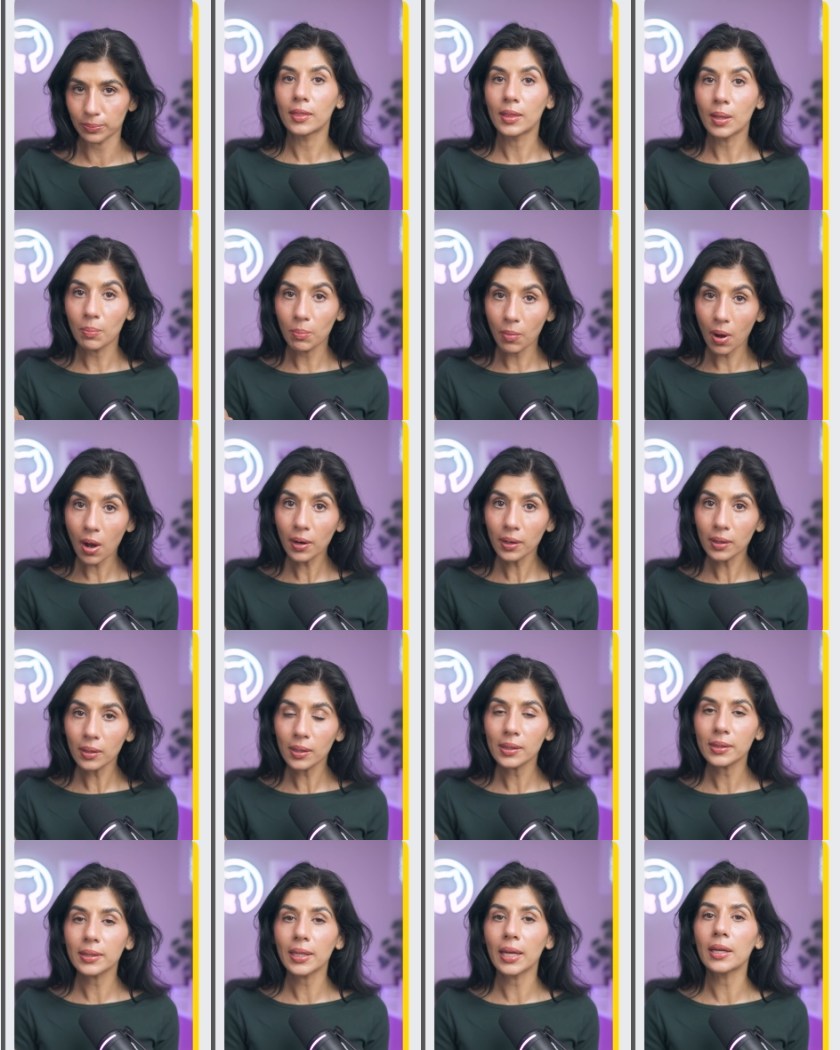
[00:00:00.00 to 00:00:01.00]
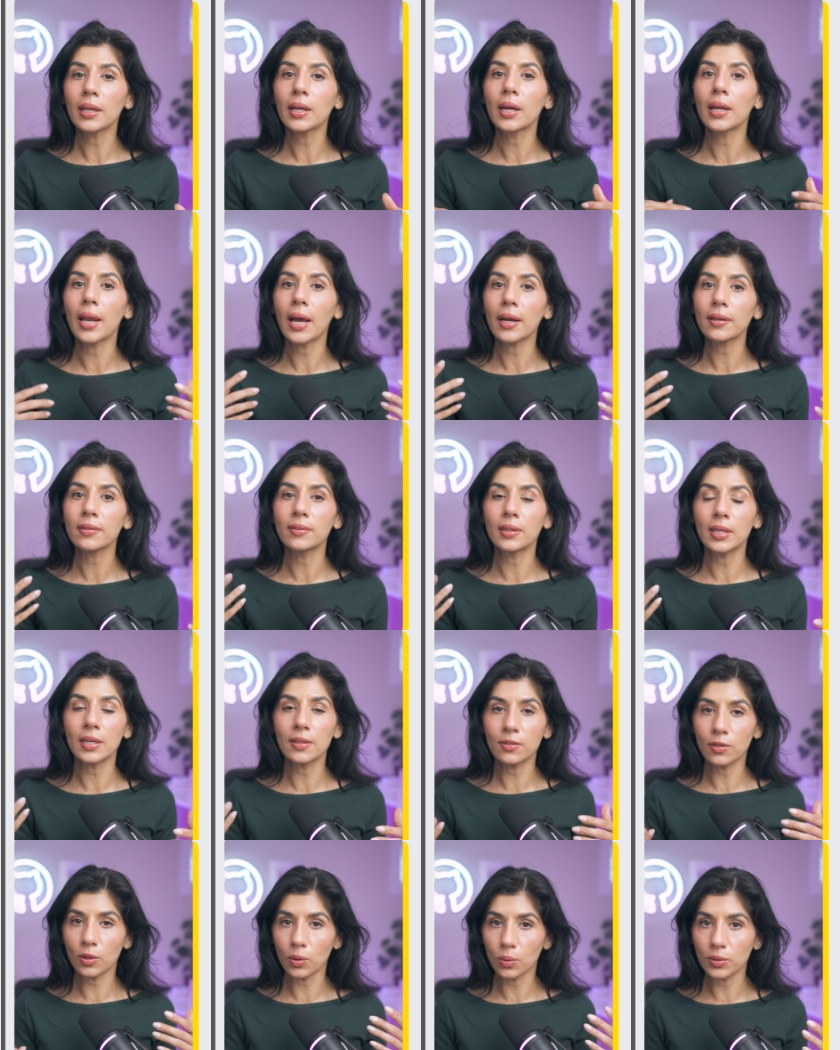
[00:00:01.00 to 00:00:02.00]
The model then connects
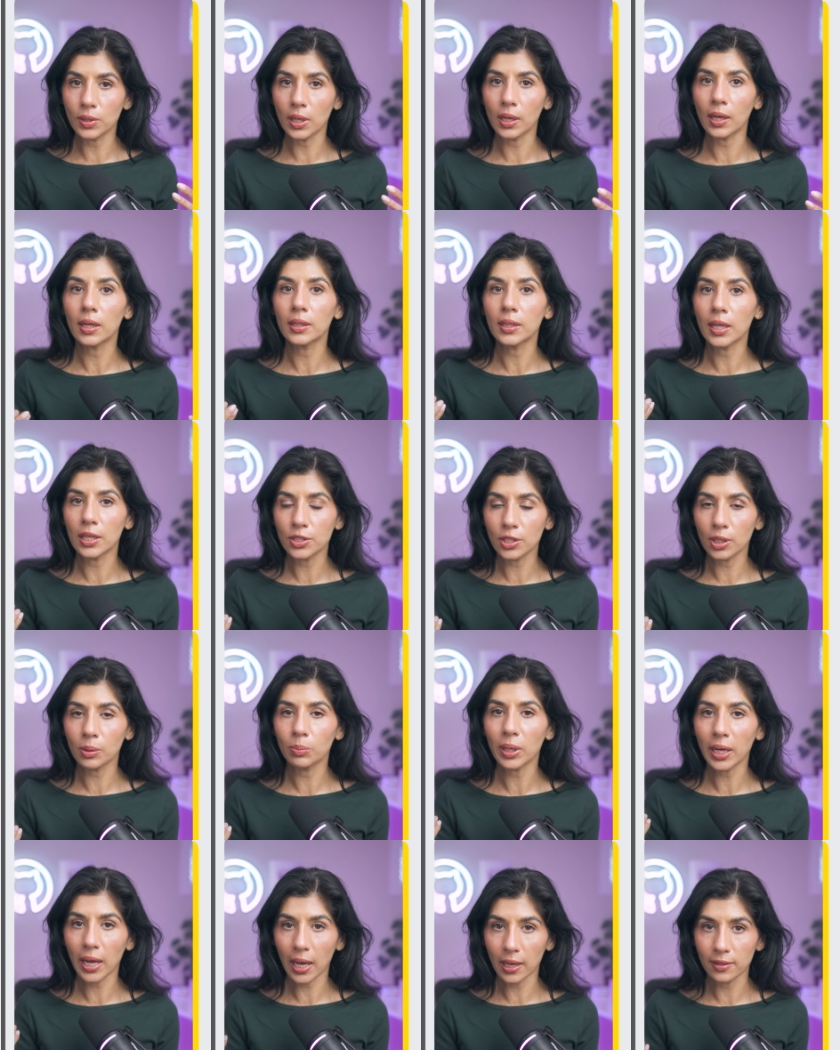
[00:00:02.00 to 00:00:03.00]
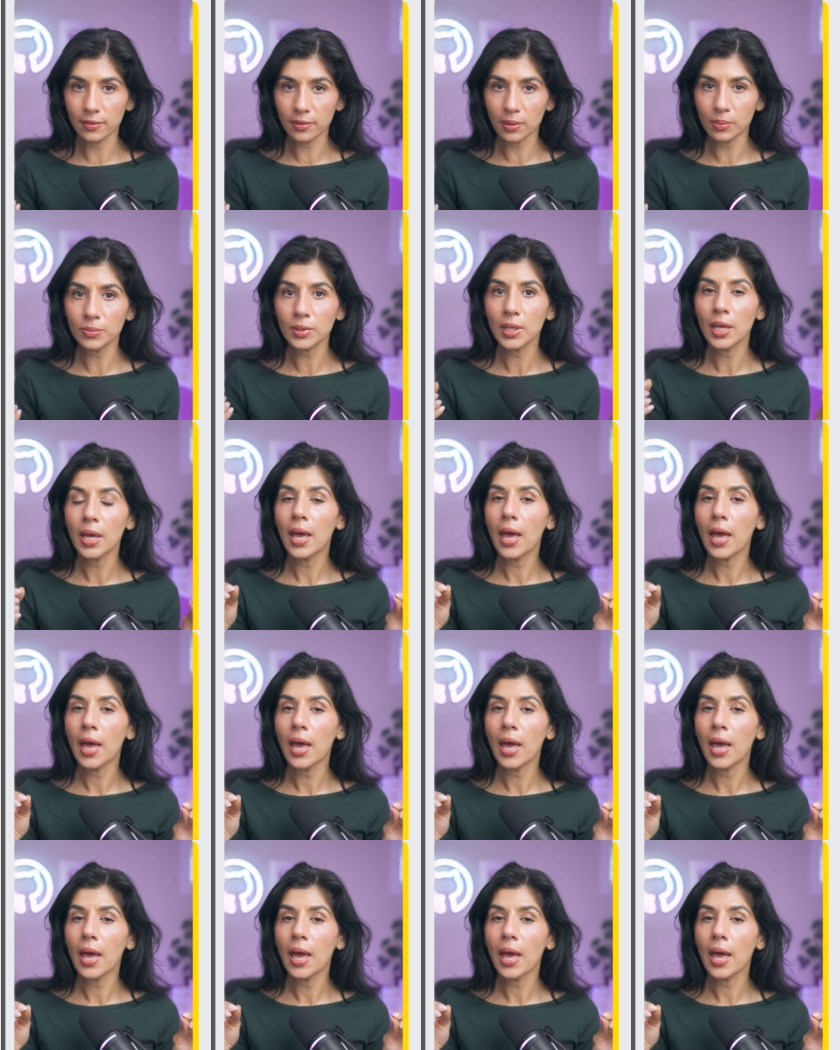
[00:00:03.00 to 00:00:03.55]
these using attention mechanisms.